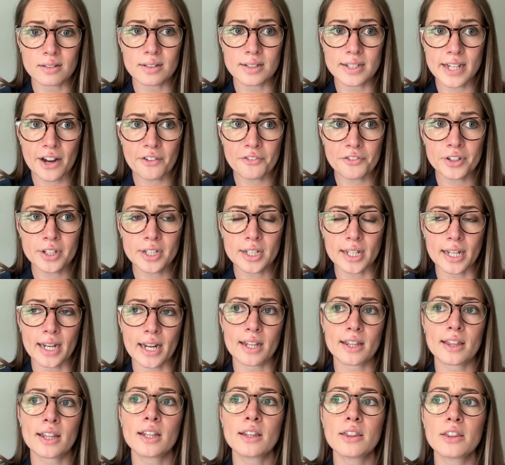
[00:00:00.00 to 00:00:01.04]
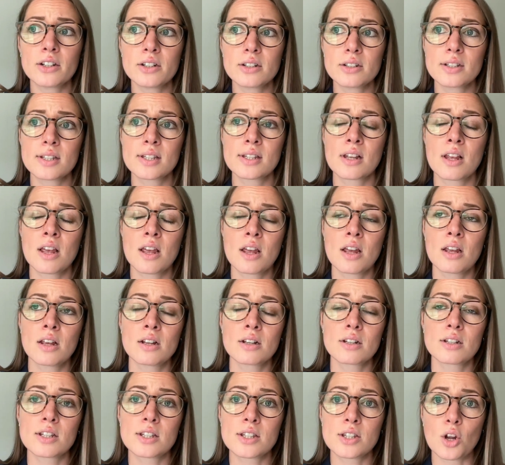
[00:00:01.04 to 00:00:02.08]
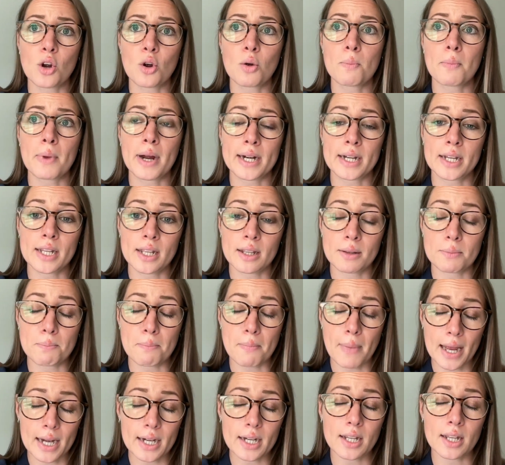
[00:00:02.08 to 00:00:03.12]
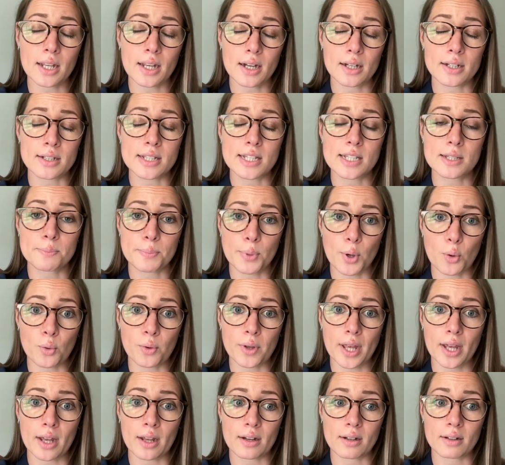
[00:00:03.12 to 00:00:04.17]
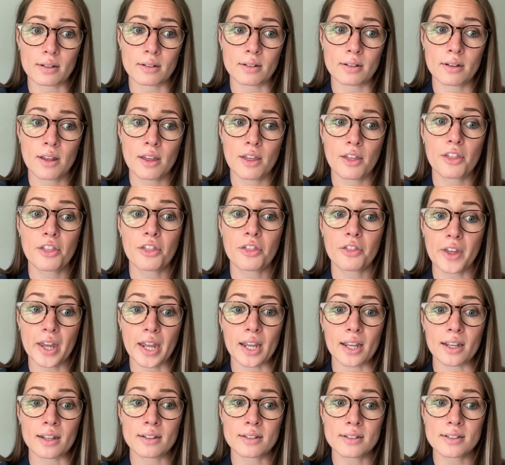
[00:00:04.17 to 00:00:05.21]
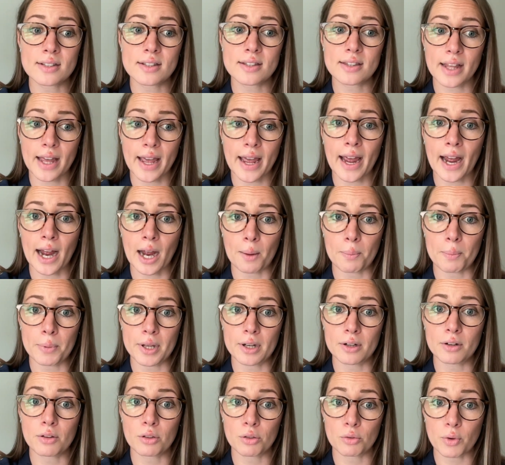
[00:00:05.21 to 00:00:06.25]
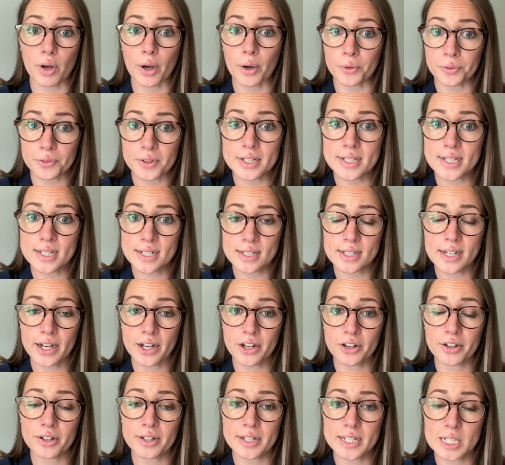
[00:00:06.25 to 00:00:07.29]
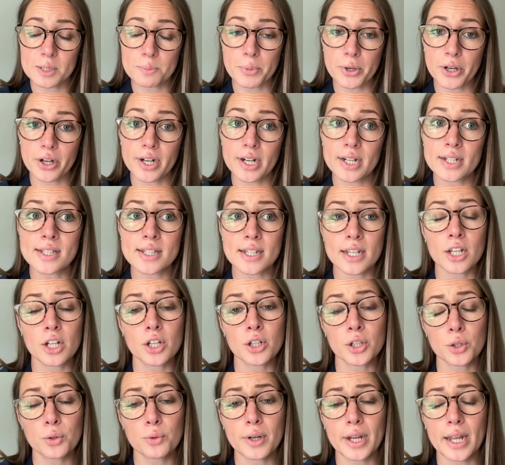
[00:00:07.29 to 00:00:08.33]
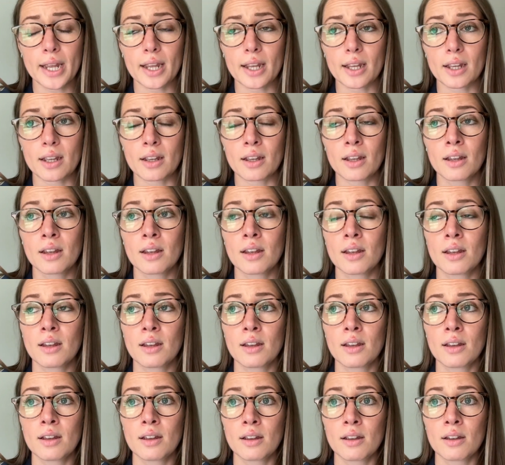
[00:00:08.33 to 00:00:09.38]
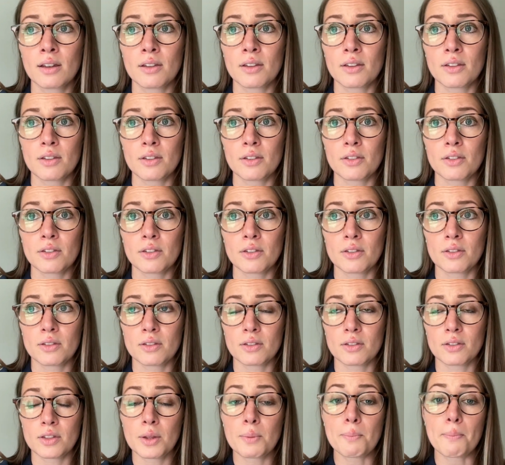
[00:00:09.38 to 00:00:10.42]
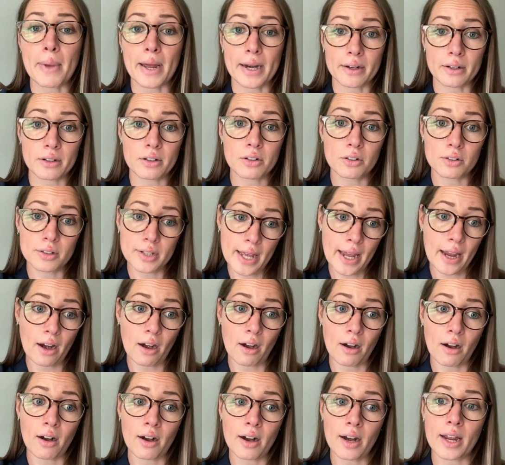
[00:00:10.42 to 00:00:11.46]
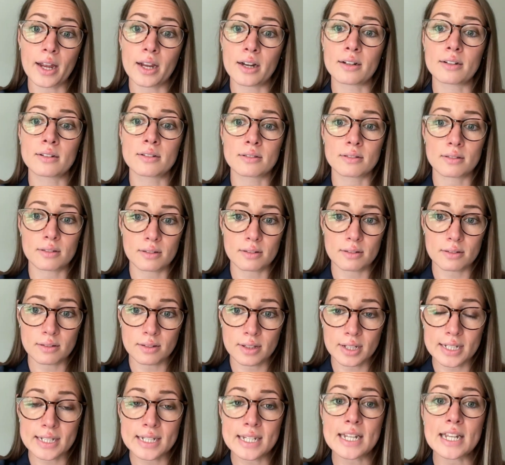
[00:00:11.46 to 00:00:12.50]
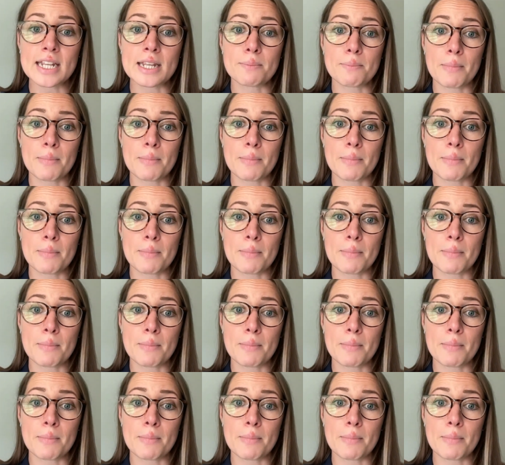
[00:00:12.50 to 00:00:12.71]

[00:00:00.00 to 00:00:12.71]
definitely. I think there's so many unspoken things that happen throughout this entire experience, including the medical care and the team